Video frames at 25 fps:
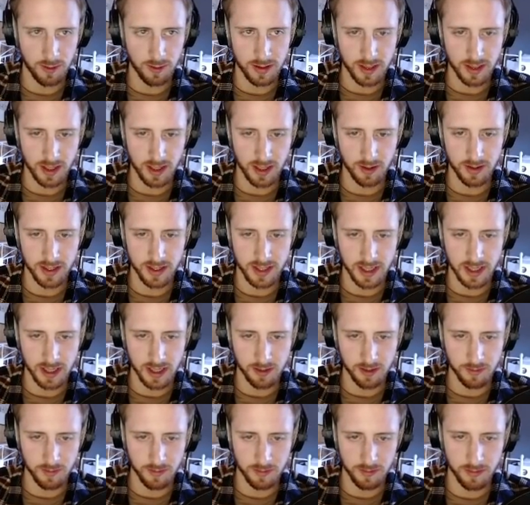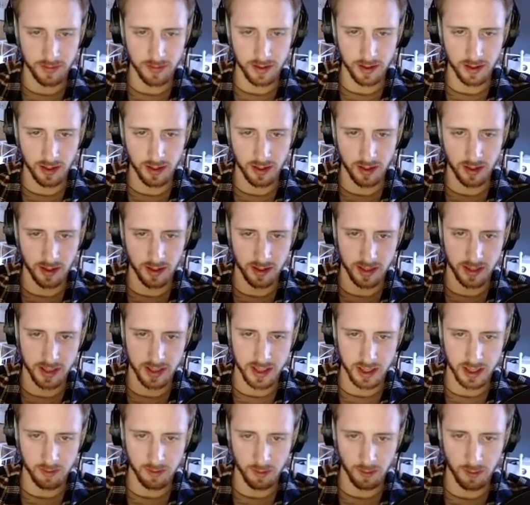how his team are
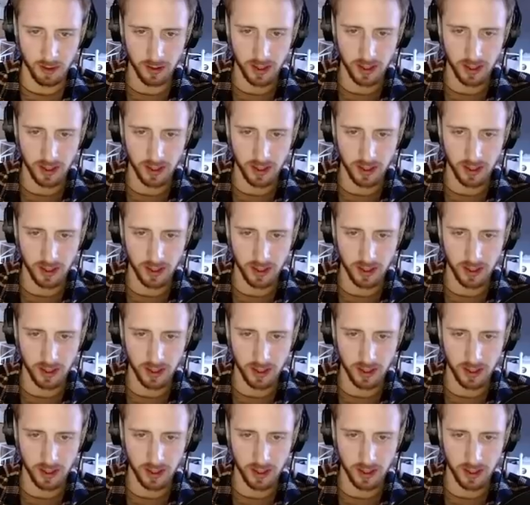walking